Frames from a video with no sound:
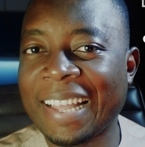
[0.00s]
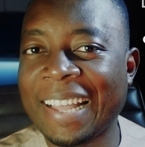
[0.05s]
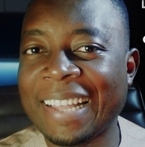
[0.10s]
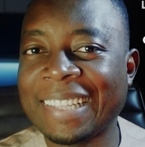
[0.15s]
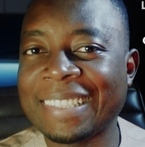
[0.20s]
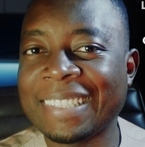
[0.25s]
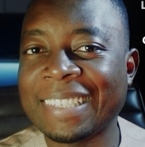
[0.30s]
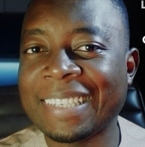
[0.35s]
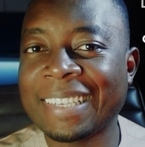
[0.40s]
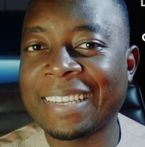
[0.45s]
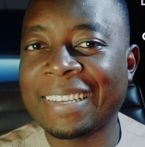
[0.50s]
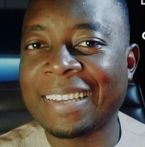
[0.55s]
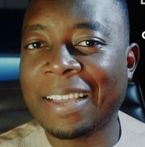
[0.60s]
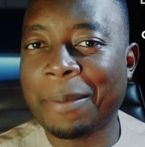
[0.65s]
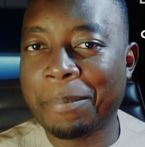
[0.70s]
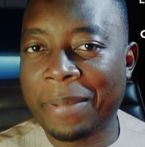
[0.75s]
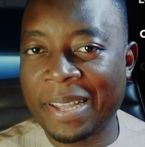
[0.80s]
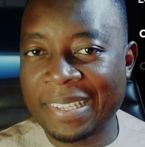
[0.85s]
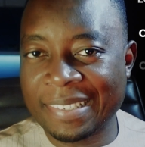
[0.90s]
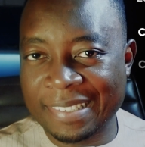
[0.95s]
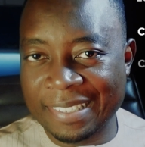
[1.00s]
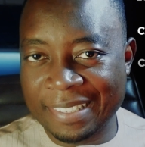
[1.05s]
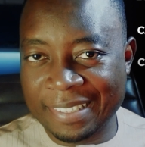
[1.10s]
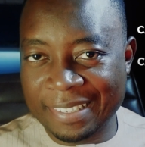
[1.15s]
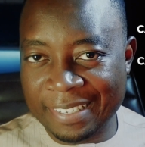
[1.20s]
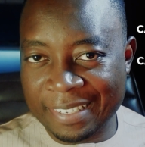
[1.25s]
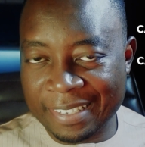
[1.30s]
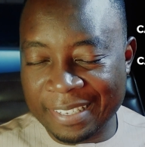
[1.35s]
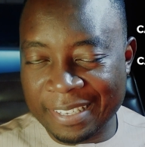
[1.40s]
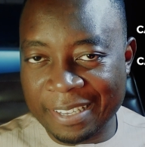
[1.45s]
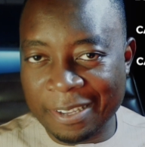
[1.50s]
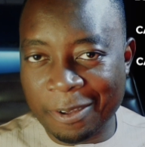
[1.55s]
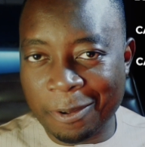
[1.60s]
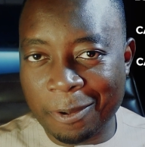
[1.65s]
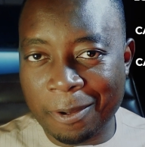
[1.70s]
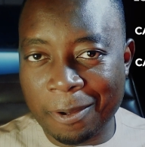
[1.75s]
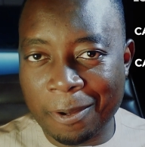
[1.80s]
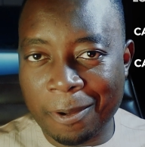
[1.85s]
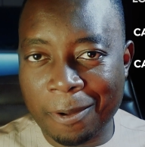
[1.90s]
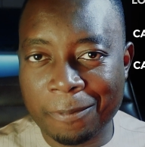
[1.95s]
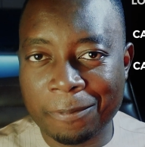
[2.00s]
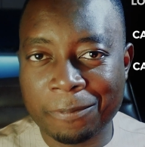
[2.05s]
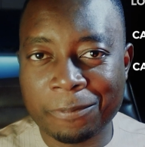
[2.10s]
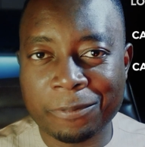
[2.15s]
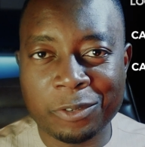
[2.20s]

and the capacity of